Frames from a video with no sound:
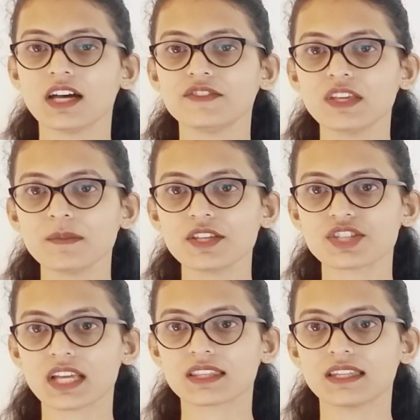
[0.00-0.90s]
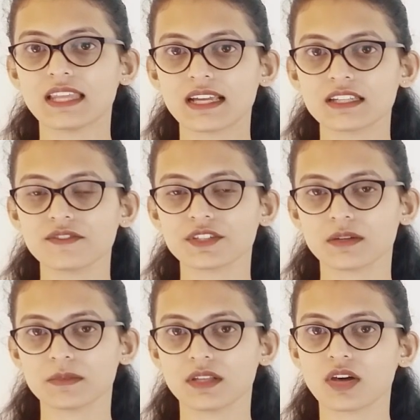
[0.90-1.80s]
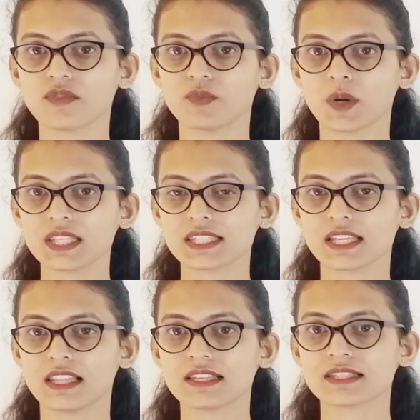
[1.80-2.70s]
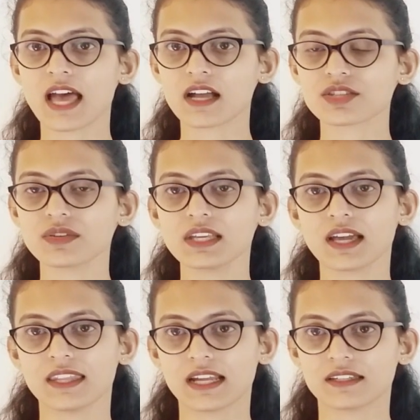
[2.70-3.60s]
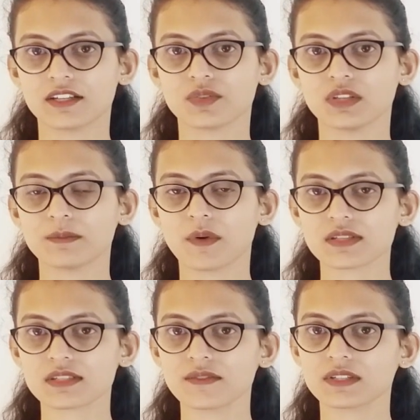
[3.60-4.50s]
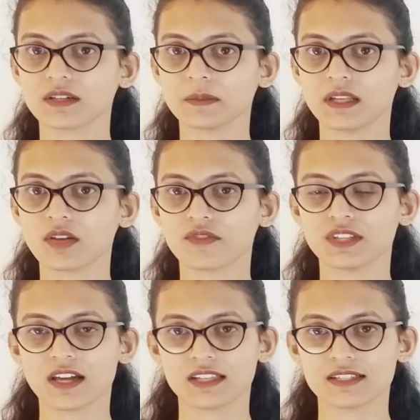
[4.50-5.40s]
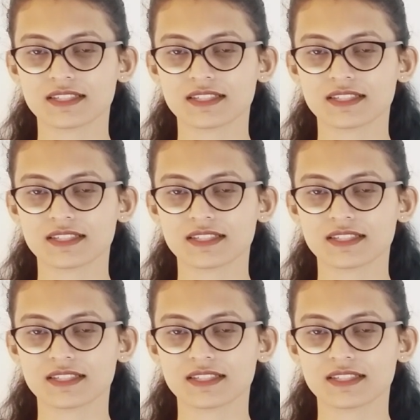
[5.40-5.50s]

we may check the negative terminal of one cell is actually connected to the positive terminal of the other